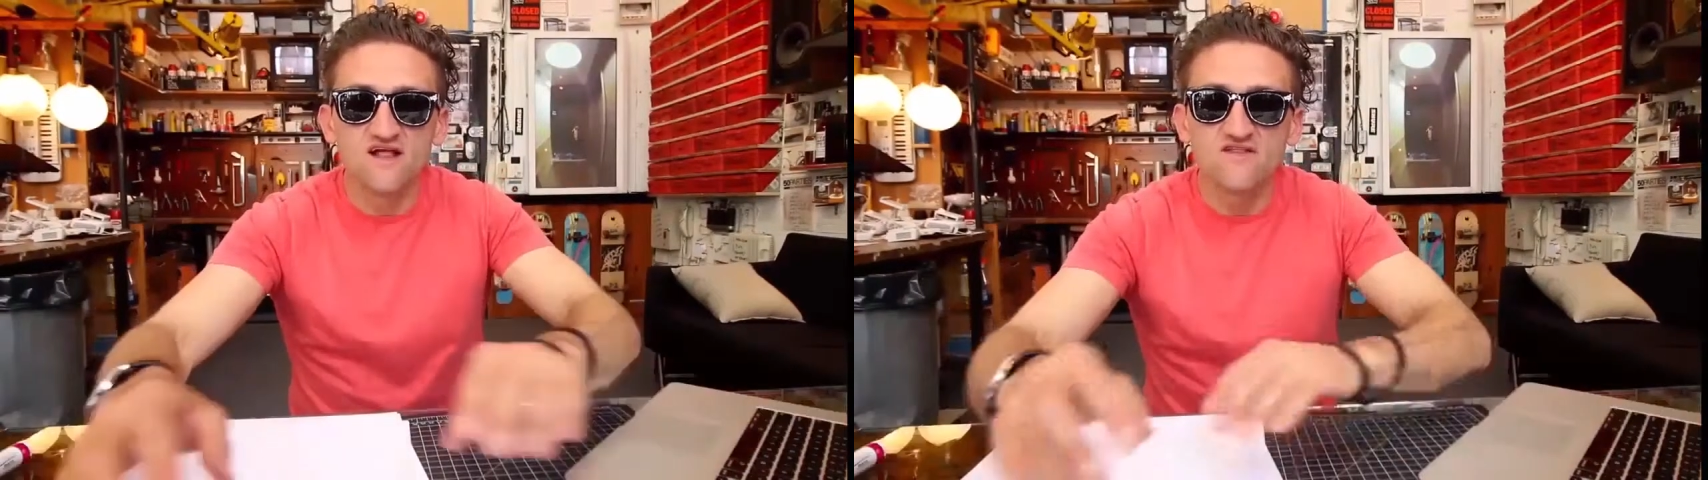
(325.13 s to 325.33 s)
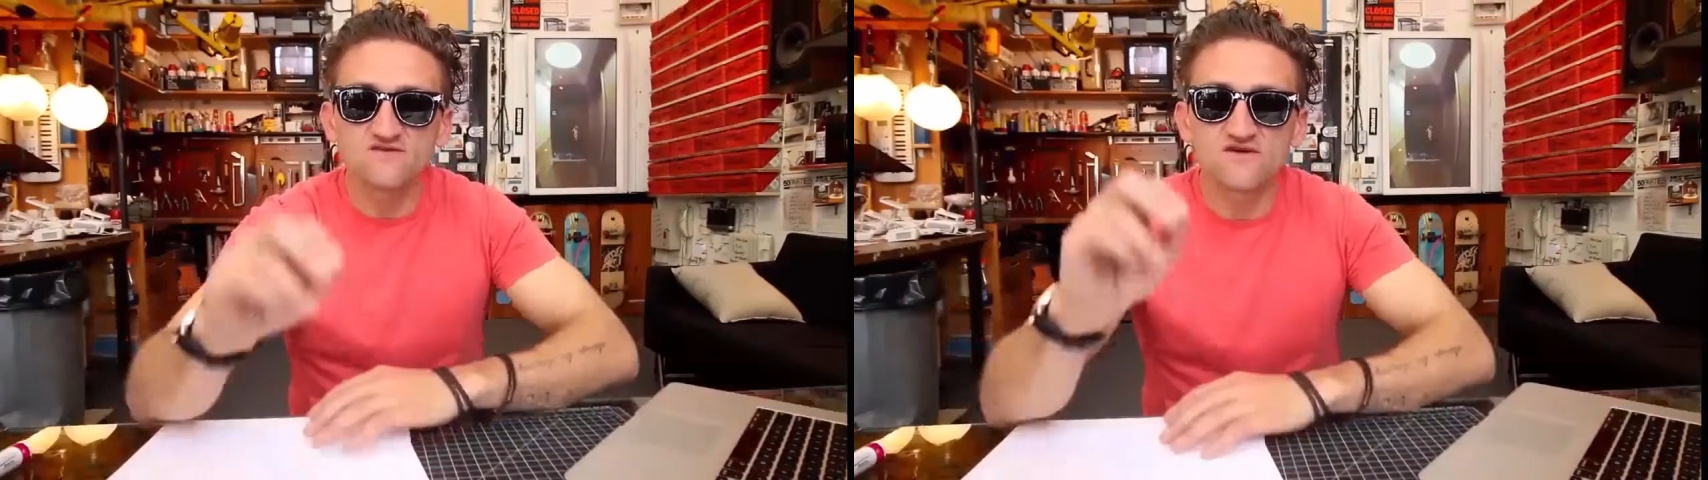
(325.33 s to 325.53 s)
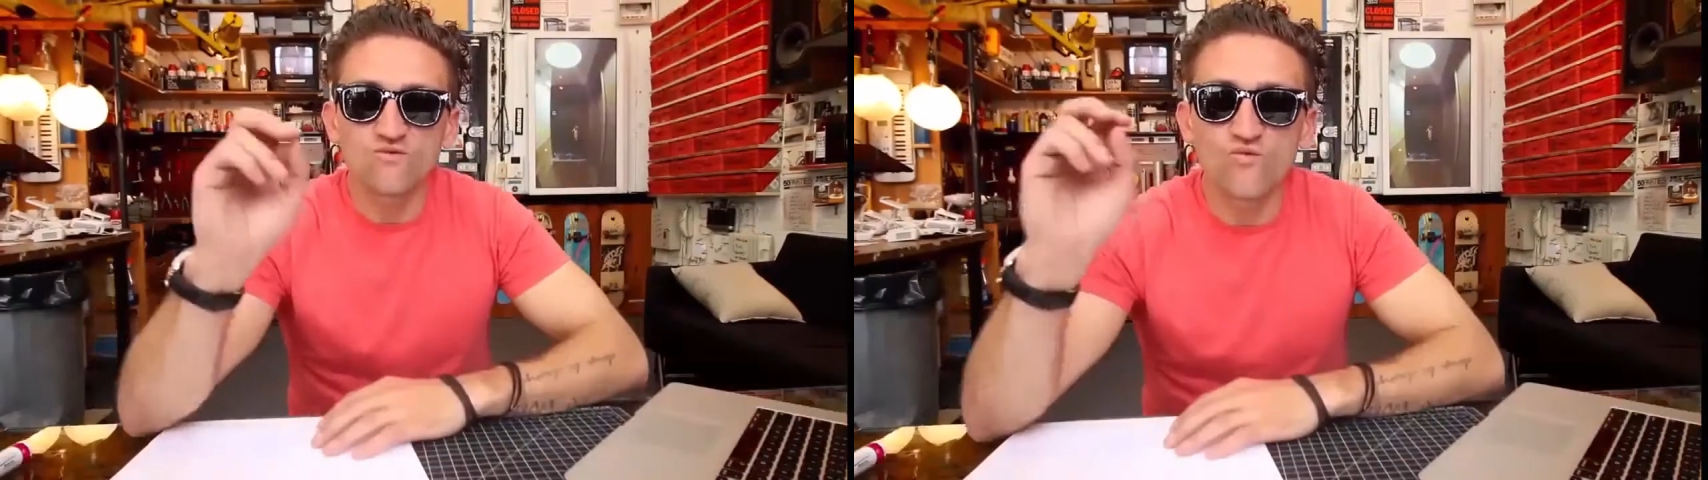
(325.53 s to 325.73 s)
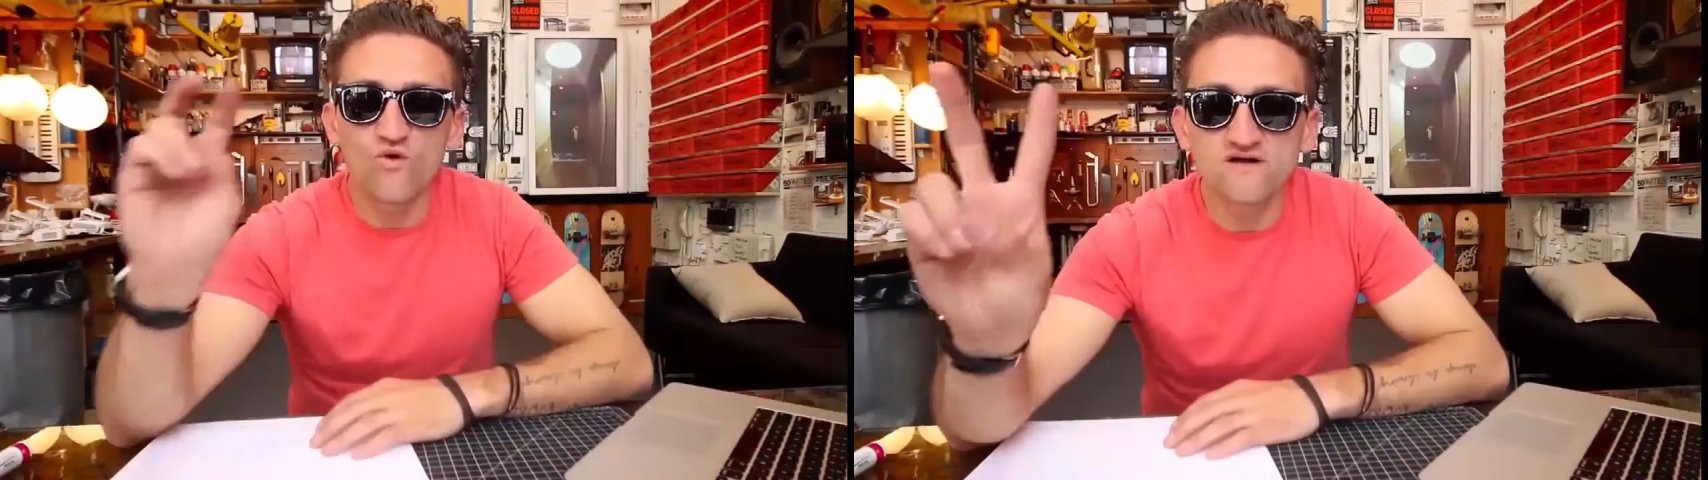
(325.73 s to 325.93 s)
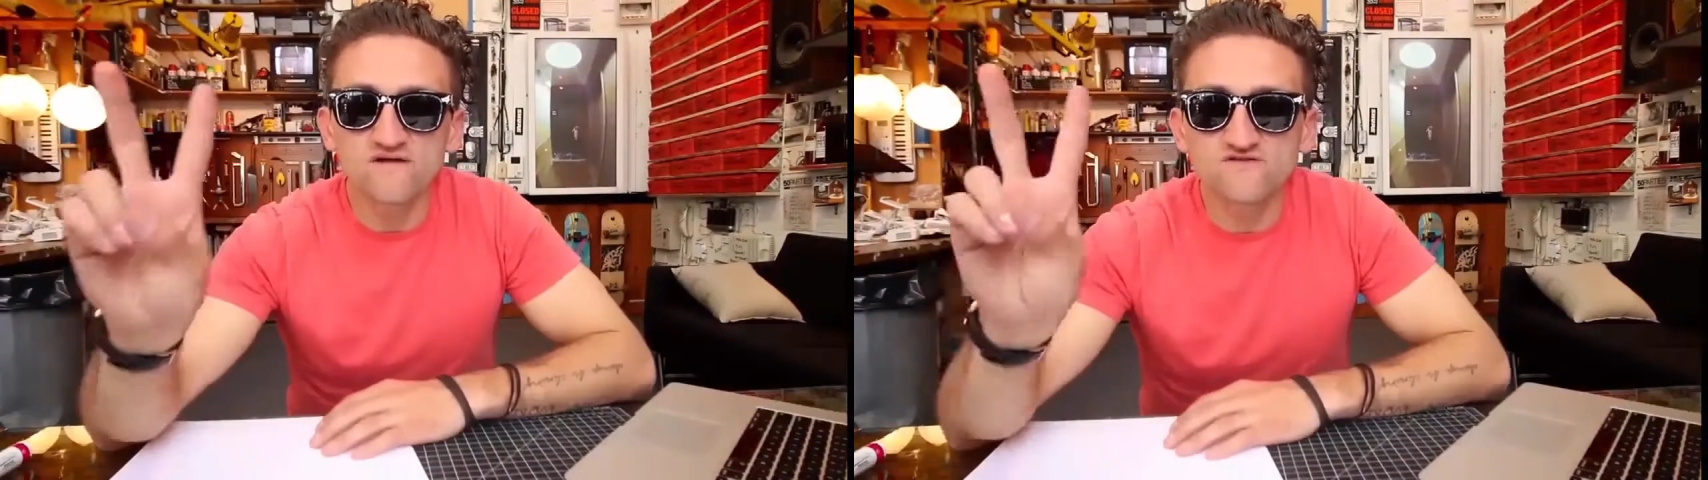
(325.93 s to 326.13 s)
there's only
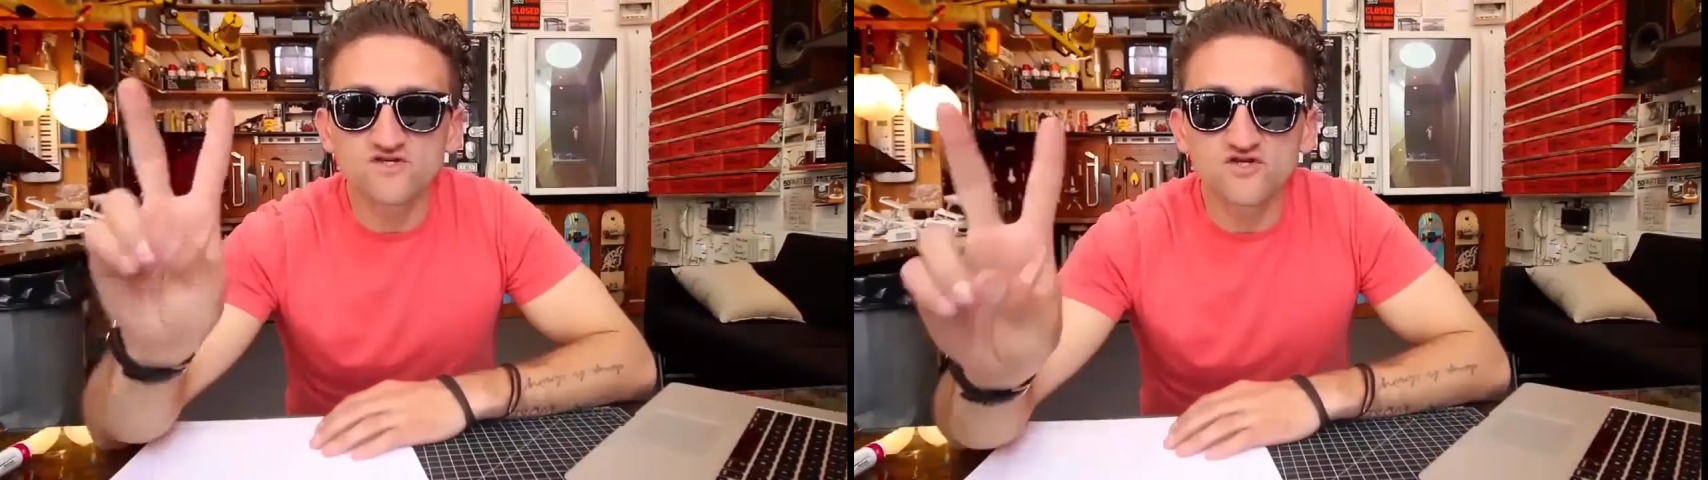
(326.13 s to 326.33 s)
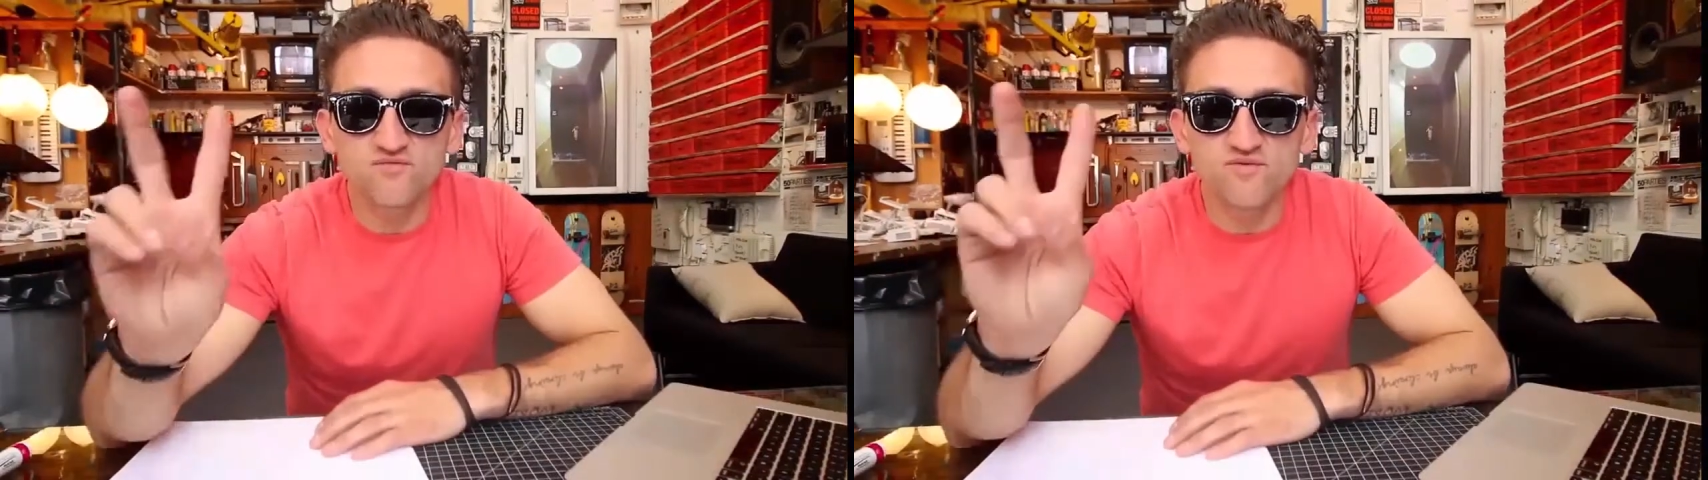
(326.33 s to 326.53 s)
one of two